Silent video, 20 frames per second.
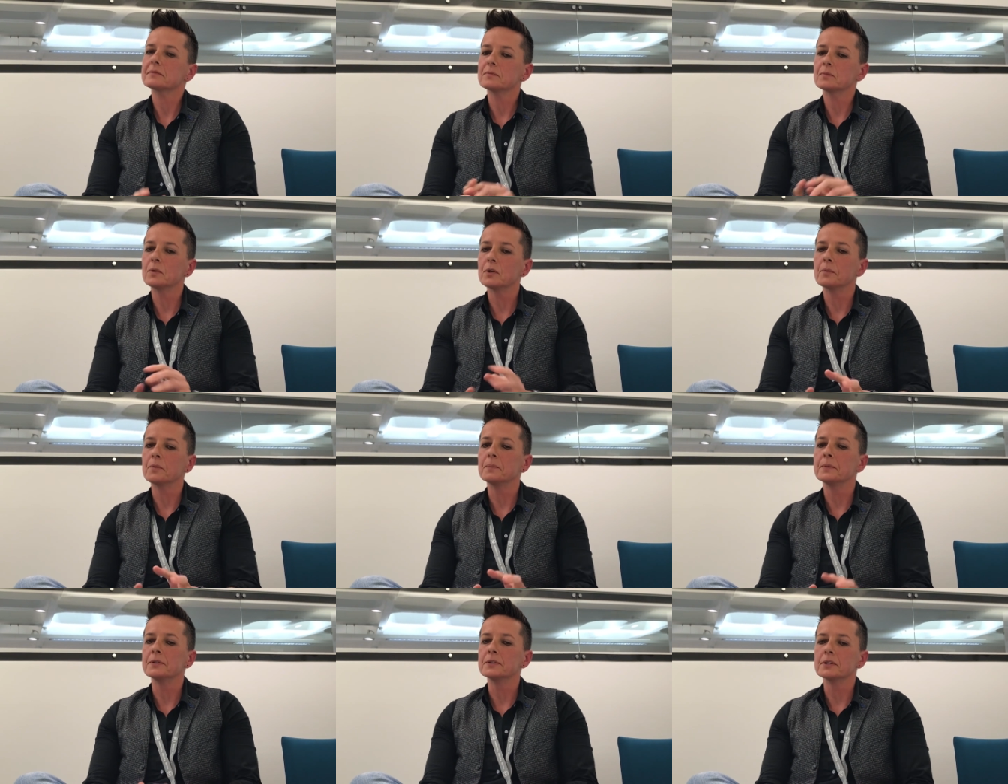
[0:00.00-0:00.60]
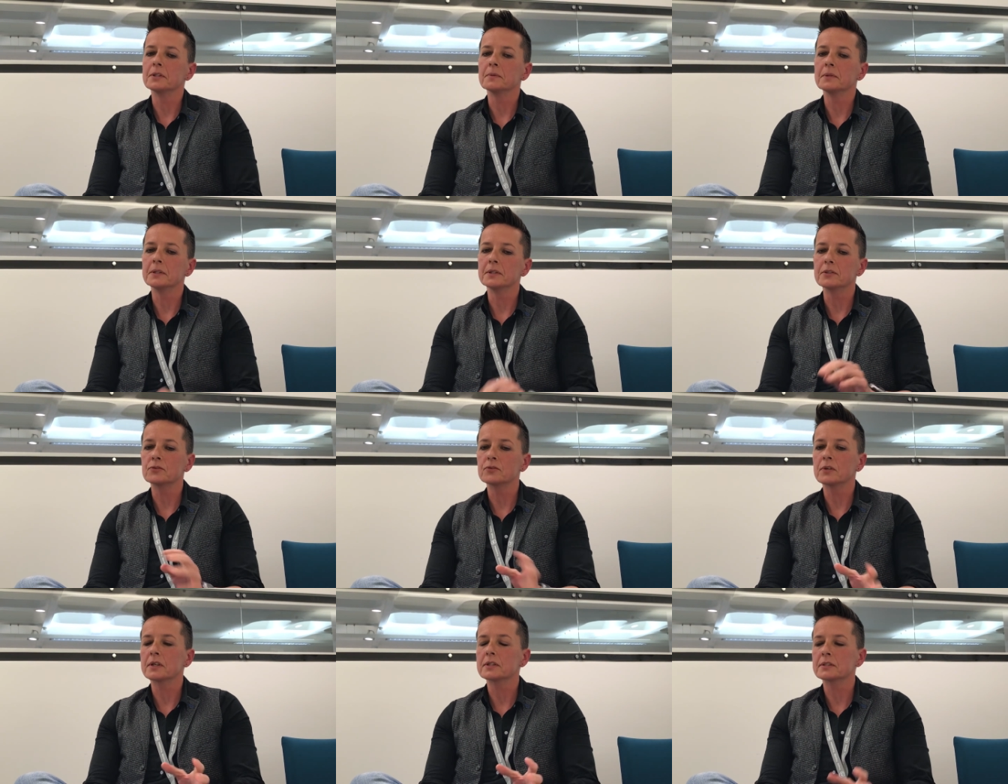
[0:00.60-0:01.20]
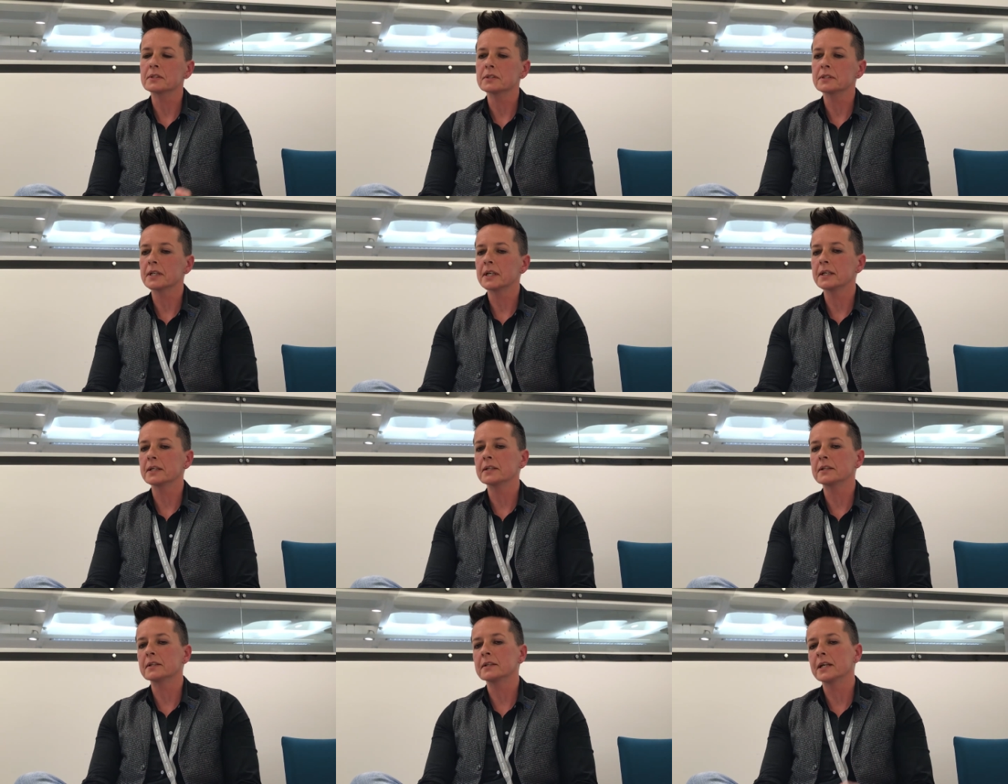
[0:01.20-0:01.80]
what I'd been doing, the drugs I'd
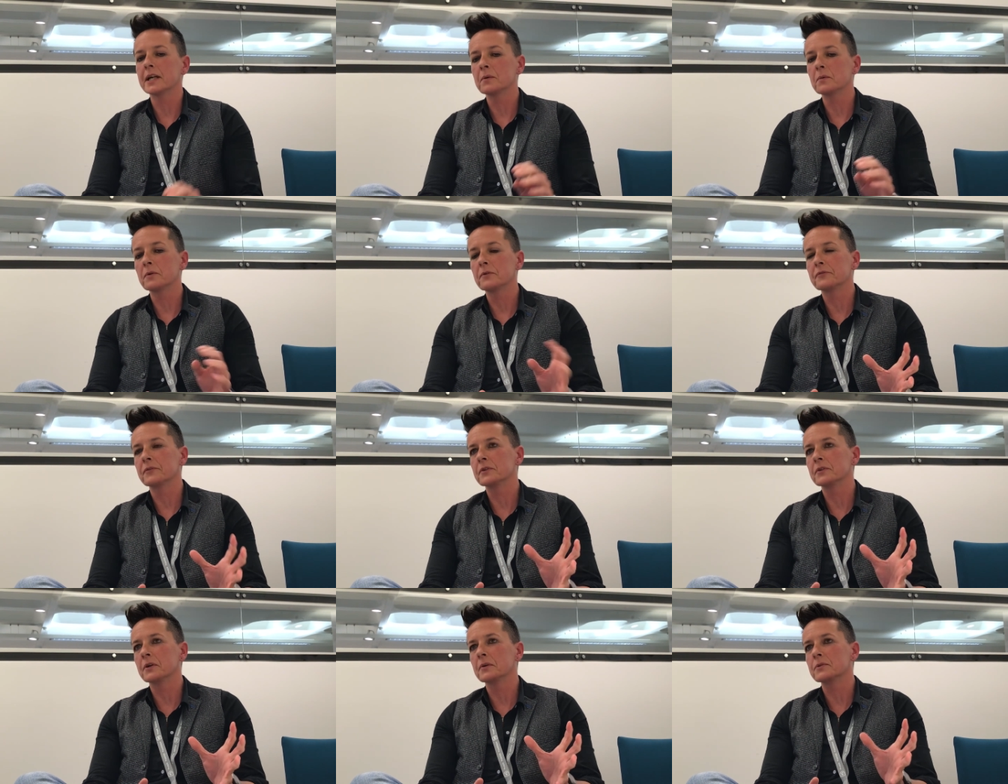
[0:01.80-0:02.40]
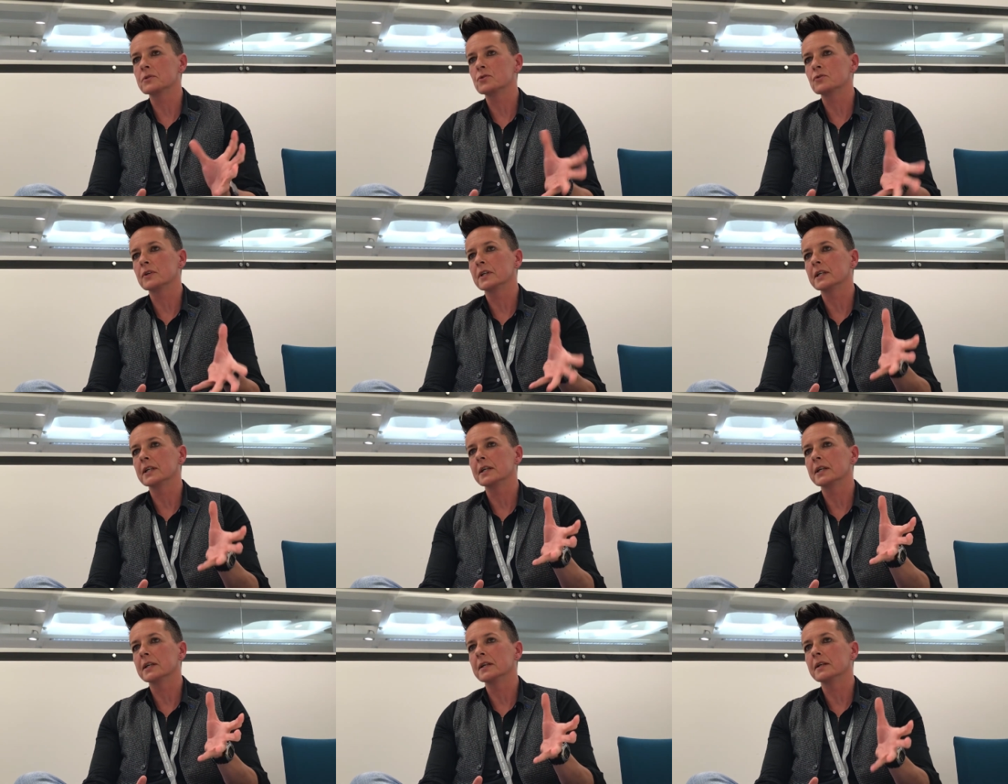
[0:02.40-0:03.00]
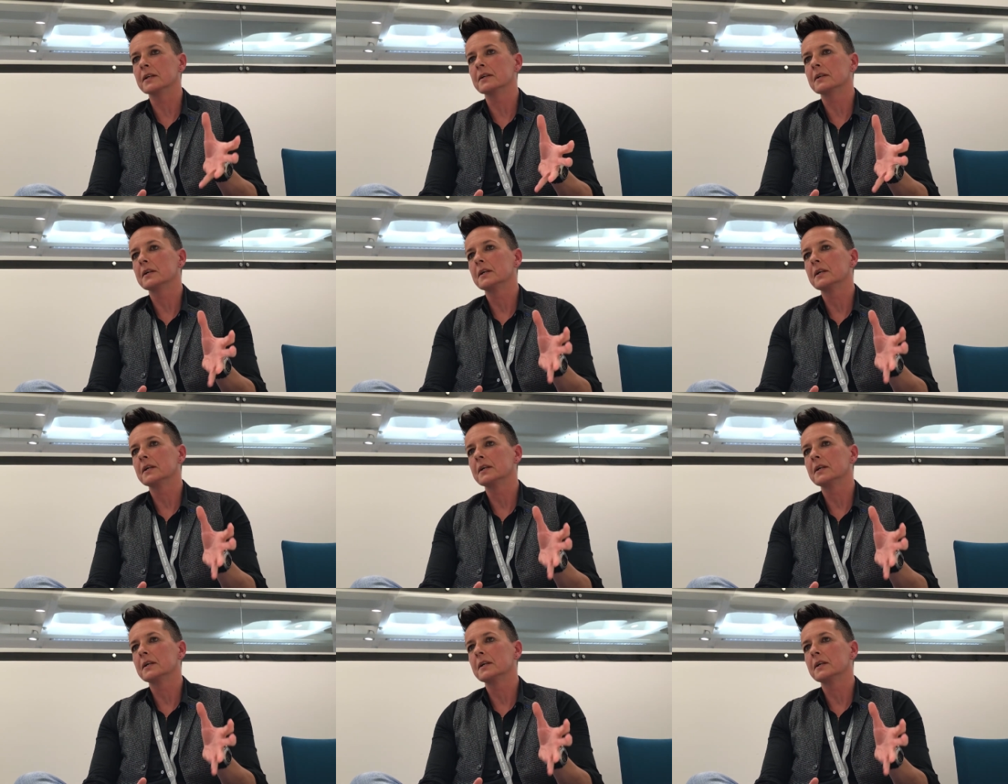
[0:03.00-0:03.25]
taken, how often I was drinking.